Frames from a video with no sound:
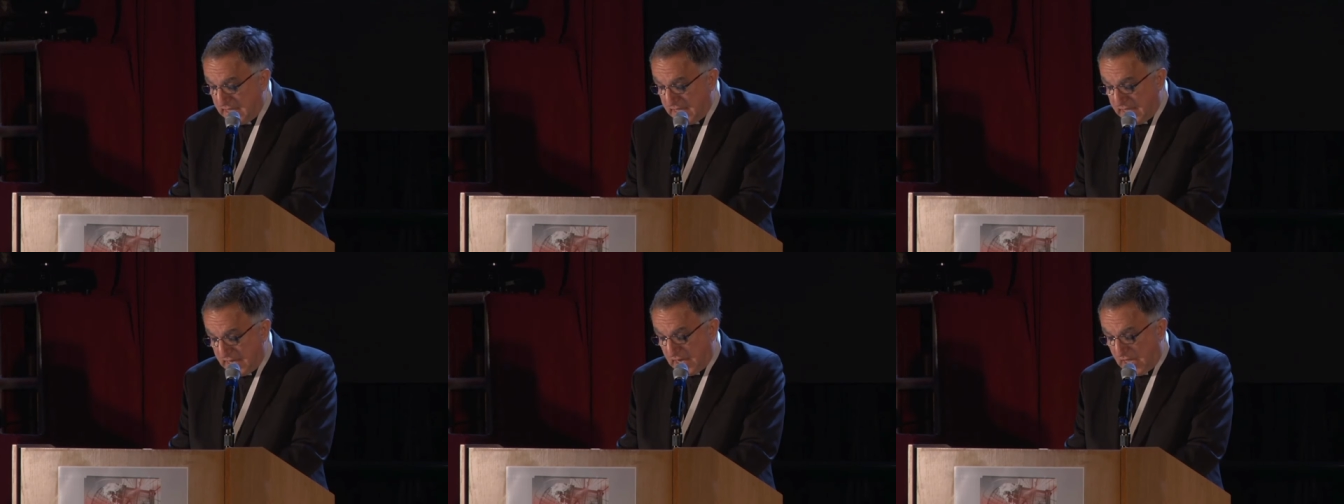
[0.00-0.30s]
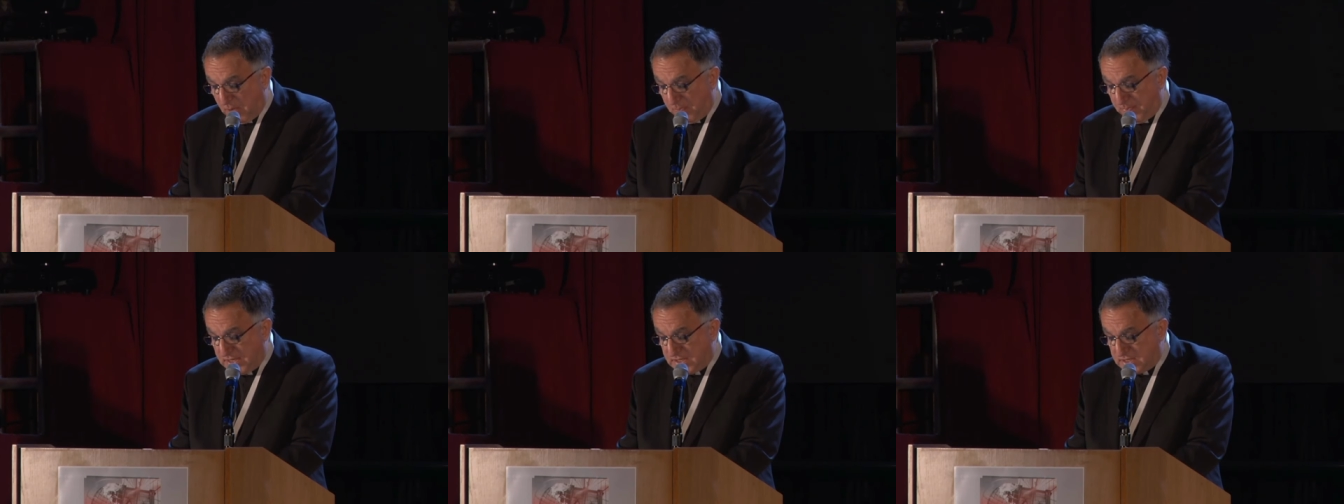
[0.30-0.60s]
and
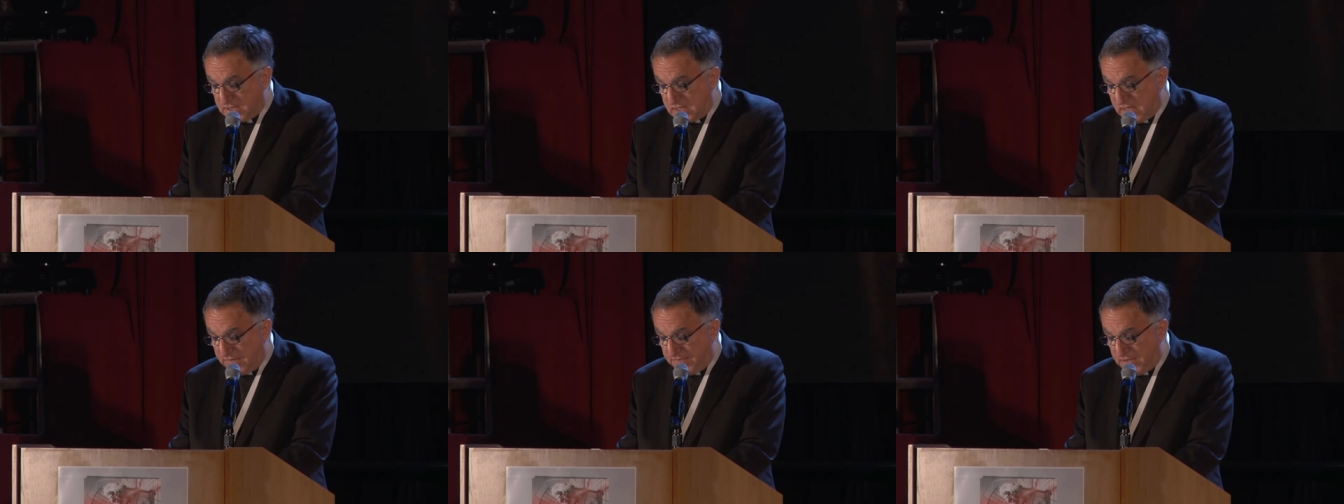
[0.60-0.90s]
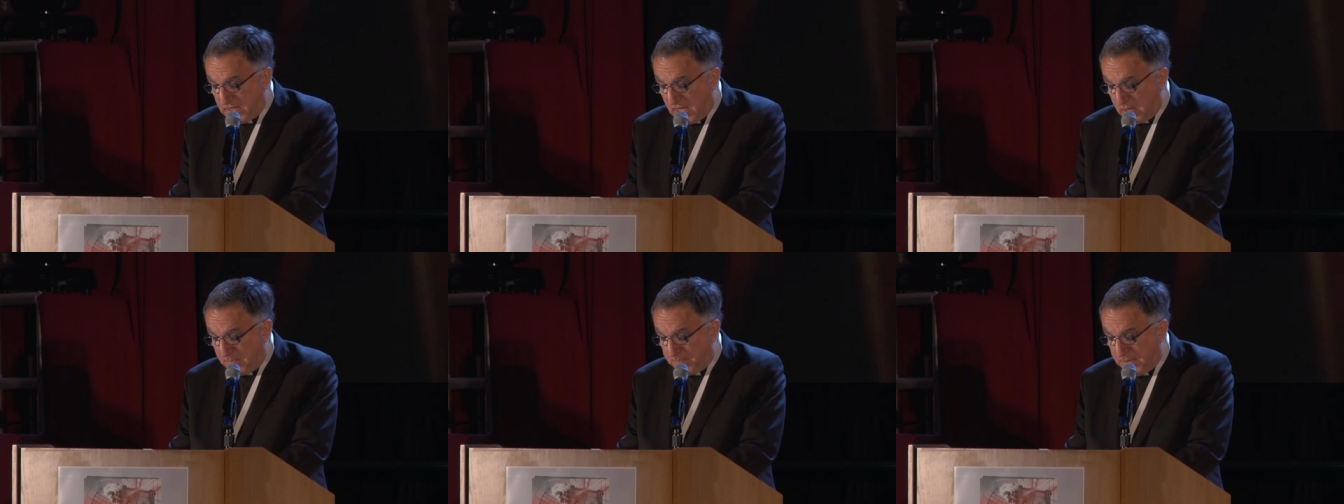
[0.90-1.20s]
helping to give
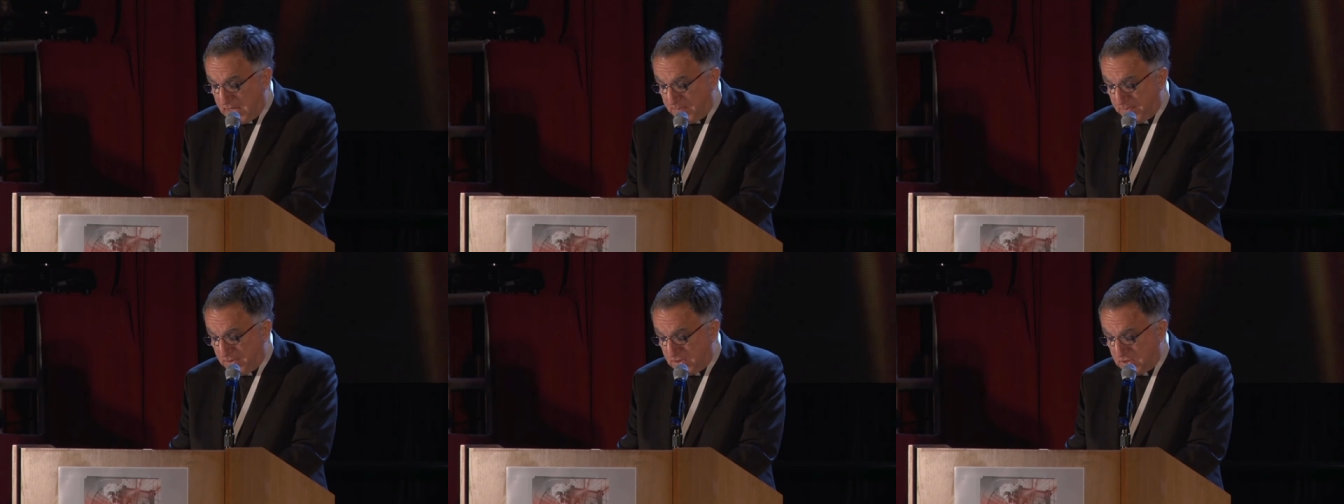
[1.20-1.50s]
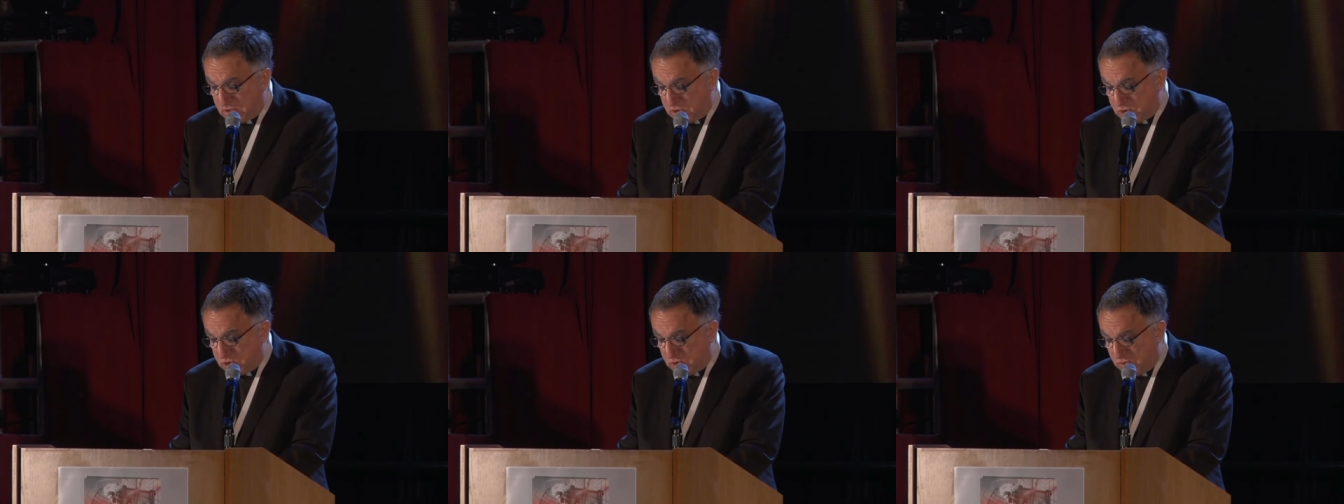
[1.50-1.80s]
young people the
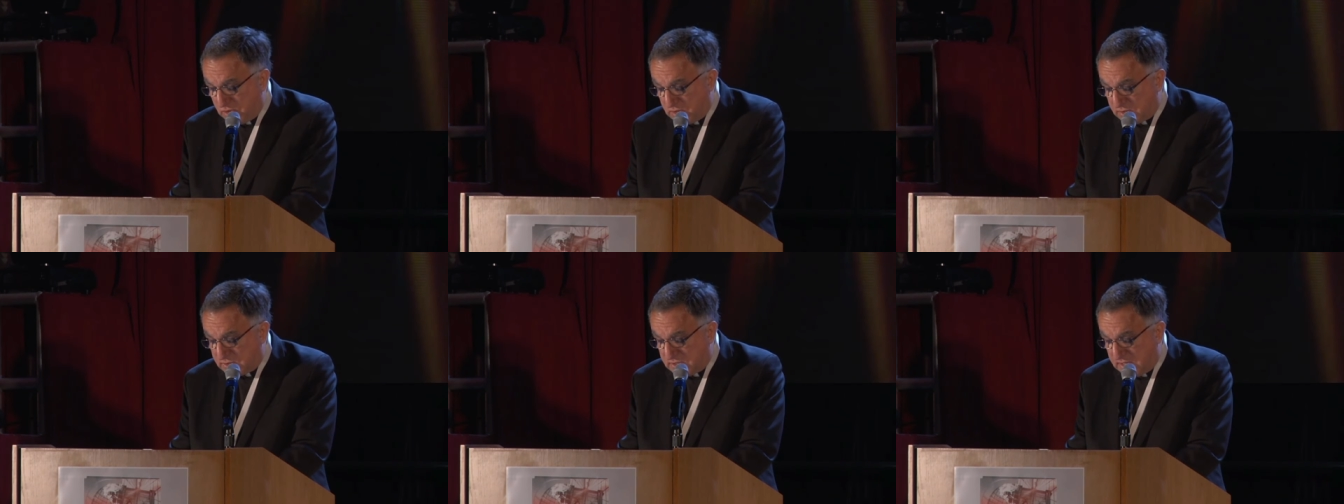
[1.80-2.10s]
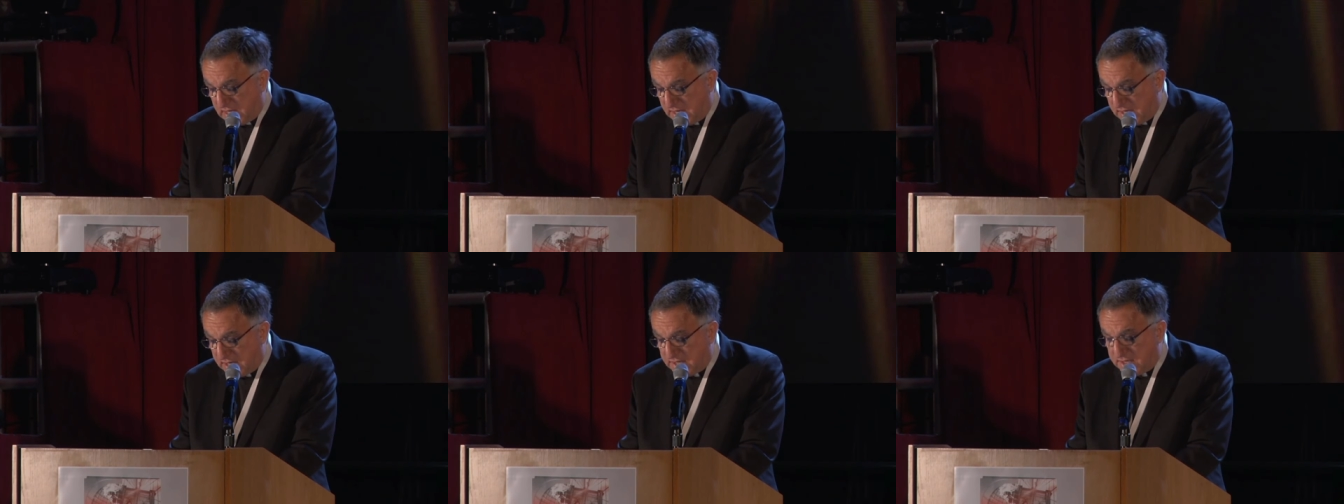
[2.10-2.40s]
tools
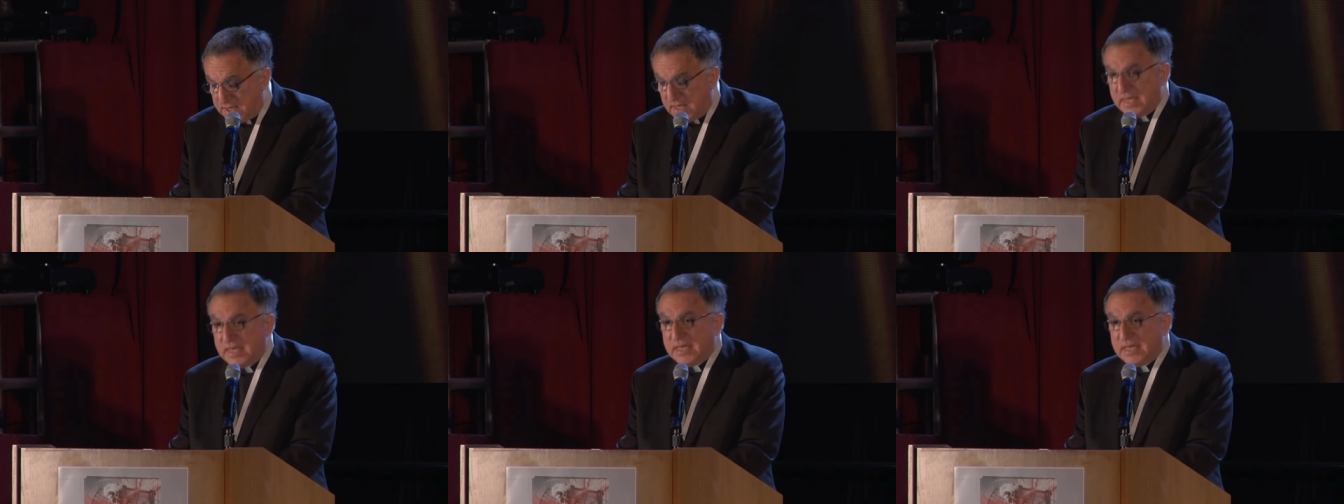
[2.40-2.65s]
needed